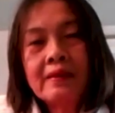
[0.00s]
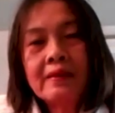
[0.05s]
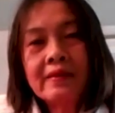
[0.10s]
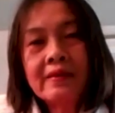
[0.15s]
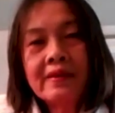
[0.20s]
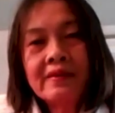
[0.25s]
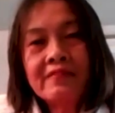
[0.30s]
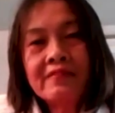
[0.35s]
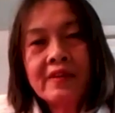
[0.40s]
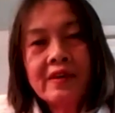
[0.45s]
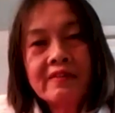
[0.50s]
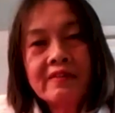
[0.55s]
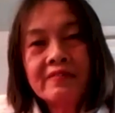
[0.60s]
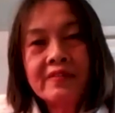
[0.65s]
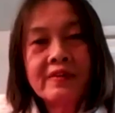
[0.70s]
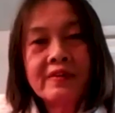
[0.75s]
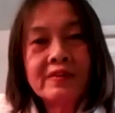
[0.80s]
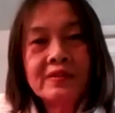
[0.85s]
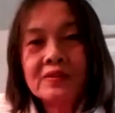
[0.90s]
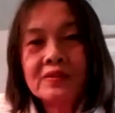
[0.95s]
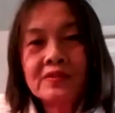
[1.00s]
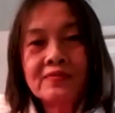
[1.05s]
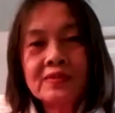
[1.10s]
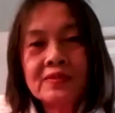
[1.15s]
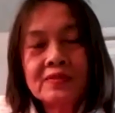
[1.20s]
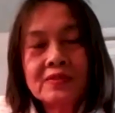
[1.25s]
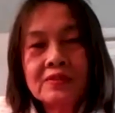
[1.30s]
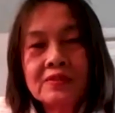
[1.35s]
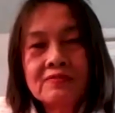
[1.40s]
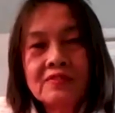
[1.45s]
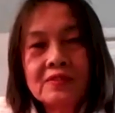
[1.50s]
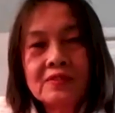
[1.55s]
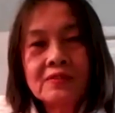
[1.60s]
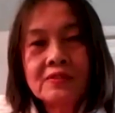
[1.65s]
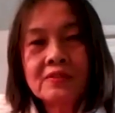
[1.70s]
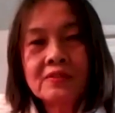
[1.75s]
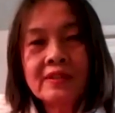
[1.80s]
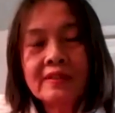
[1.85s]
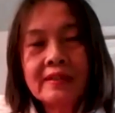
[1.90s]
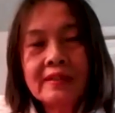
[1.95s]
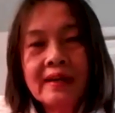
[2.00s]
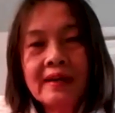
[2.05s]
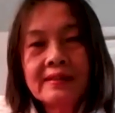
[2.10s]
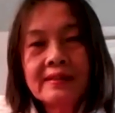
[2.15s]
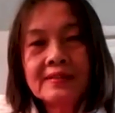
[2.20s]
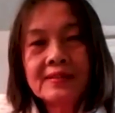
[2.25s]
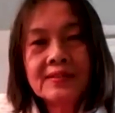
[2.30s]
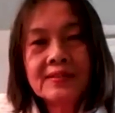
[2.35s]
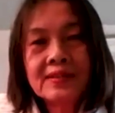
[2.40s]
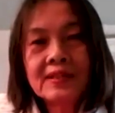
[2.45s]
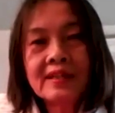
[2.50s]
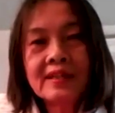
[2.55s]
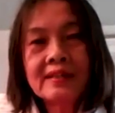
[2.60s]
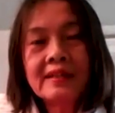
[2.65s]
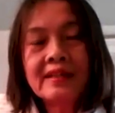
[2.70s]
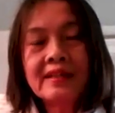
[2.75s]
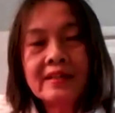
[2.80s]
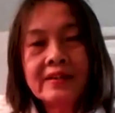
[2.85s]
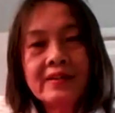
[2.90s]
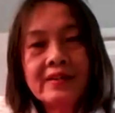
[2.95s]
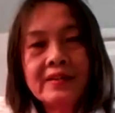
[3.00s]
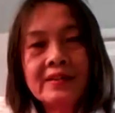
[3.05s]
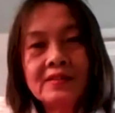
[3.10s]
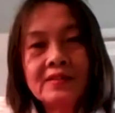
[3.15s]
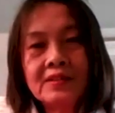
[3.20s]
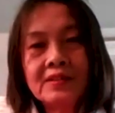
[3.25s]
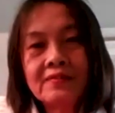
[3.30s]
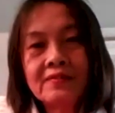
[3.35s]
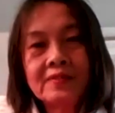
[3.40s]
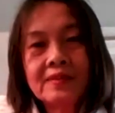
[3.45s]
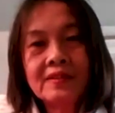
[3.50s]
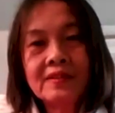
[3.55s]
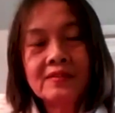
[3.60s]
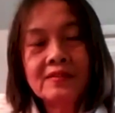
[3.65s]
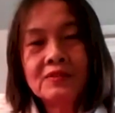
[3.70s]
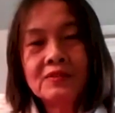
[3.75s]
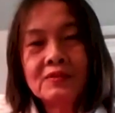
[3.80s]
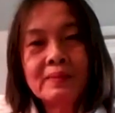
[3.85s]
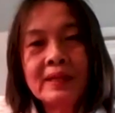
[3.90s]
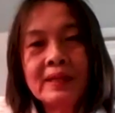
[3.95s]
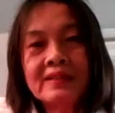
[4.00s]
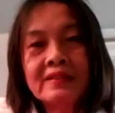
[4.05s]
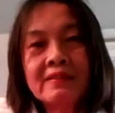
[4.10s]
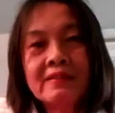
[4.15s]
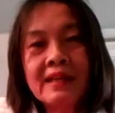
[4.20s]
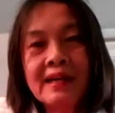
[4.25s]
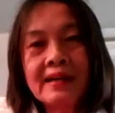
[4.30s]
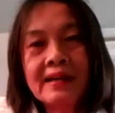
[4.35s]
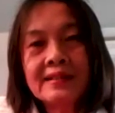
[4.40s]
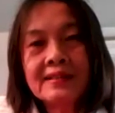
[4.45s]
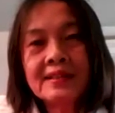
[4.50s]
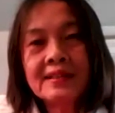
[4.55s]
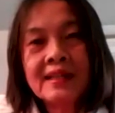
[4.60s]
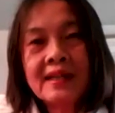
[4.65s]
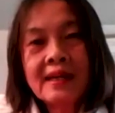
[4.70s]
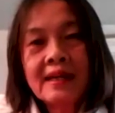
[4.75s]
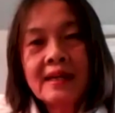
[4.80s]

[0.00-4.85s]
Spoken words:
they're very, very useful for doing that, because you can hear each of the instrumental lines